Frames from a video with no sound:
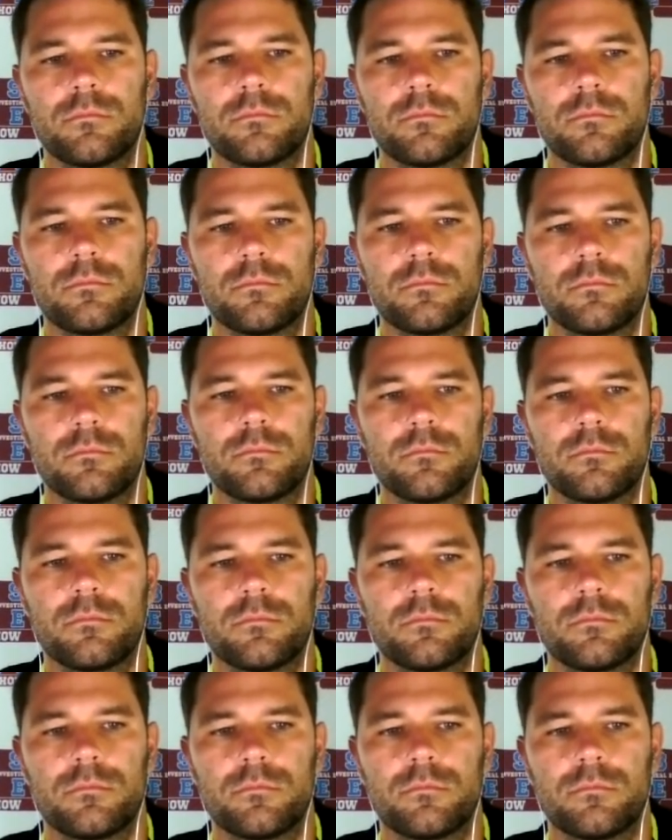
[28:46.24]

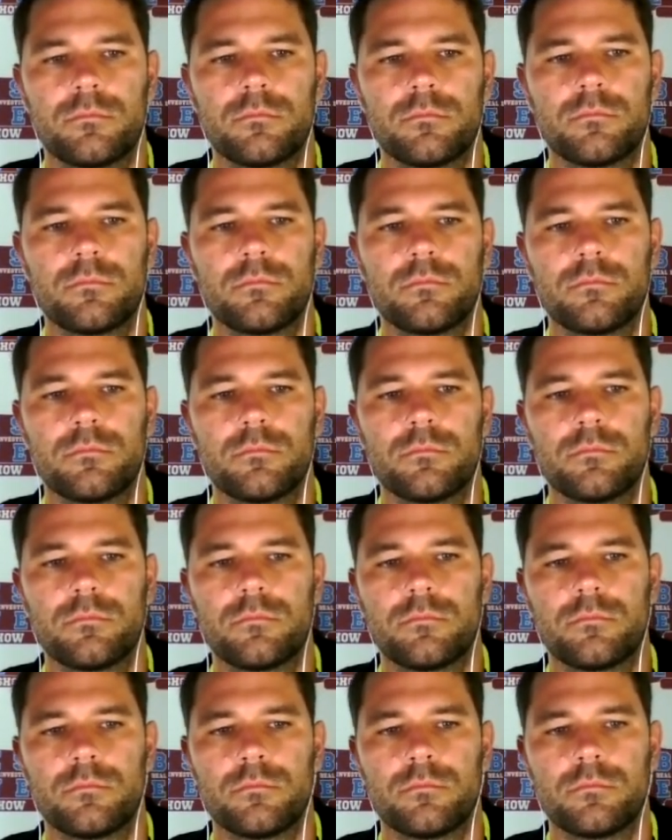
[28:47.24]

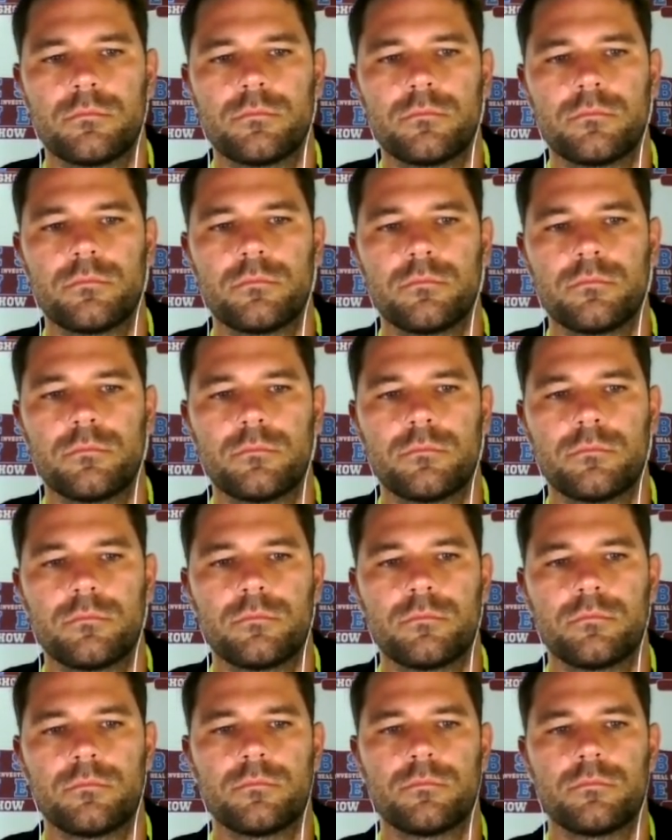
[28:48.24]

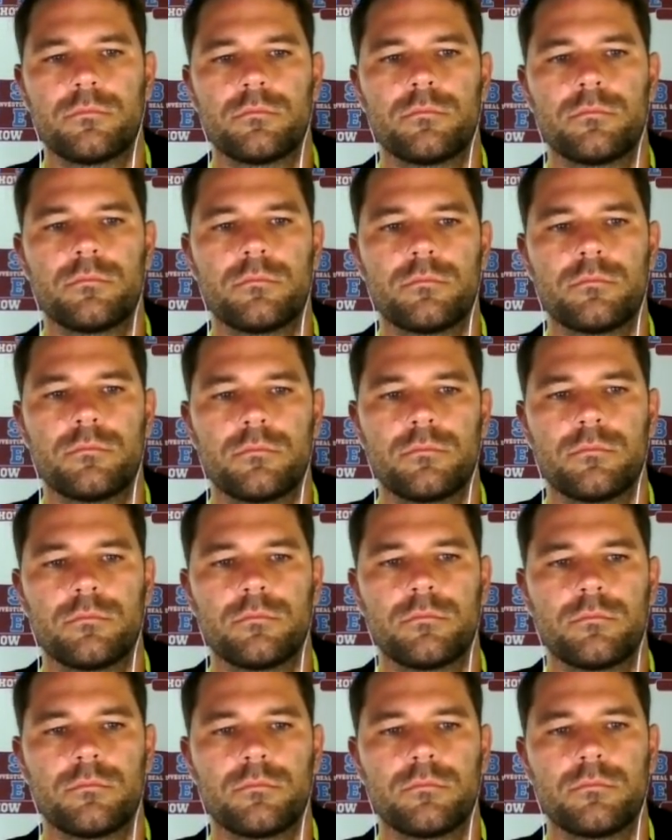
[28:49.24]

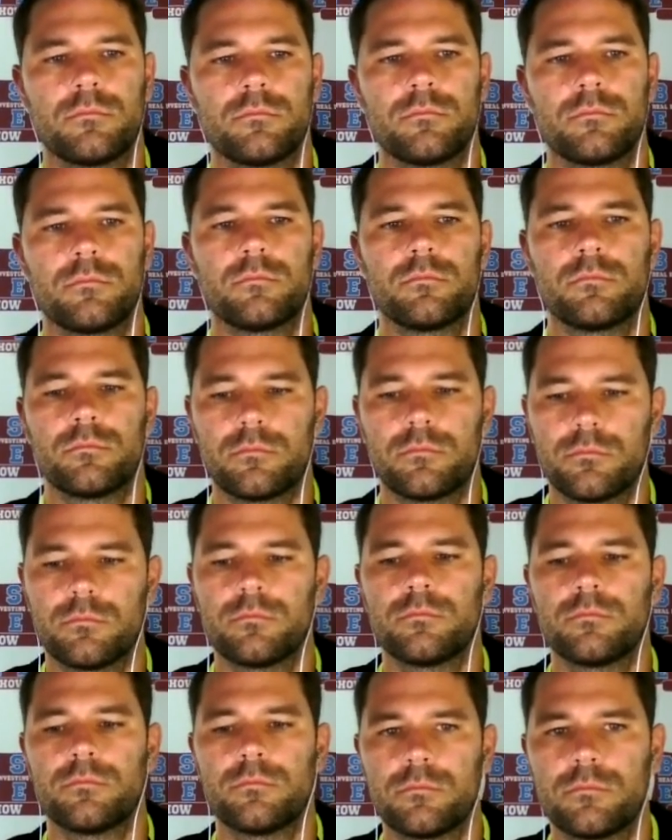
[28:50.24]

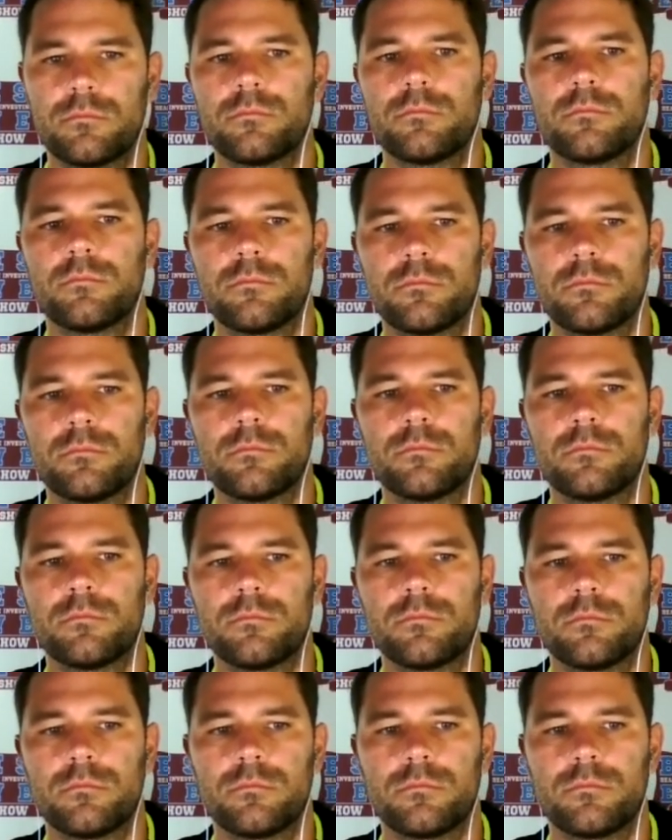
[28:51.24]

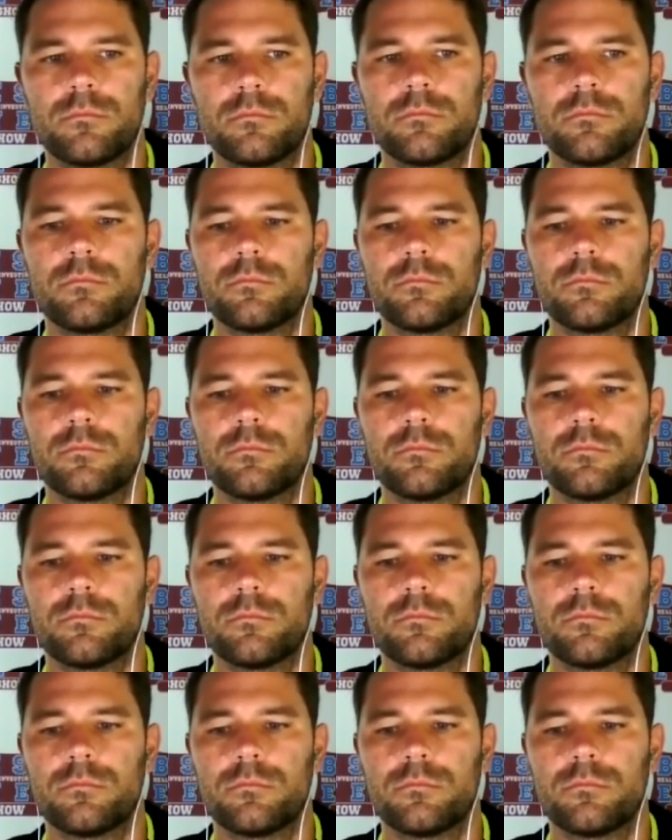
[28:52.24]
The person shown says nothing.